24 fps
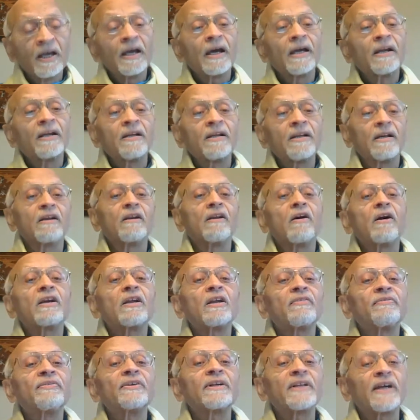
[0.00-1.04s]
And a lot
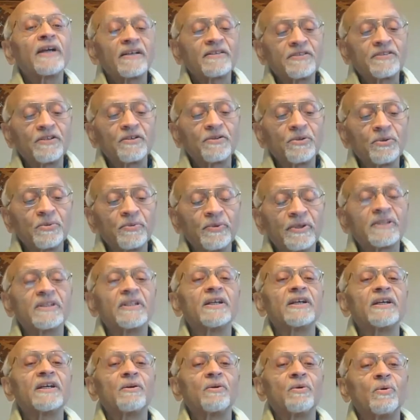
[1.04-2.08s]
of it has to do with
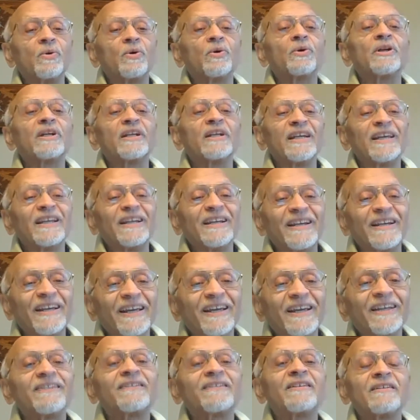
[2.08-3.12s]
their own
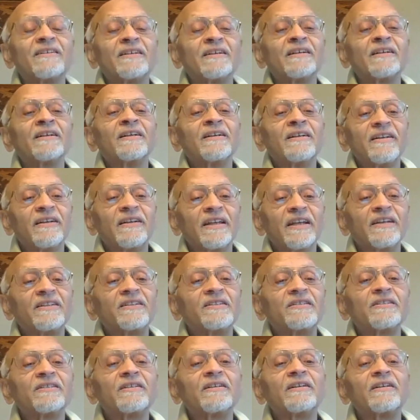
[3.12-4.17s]
innate
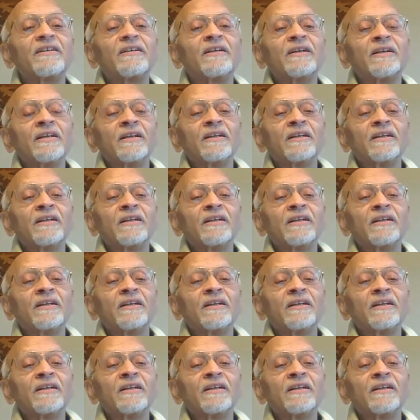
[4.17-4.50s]
nature,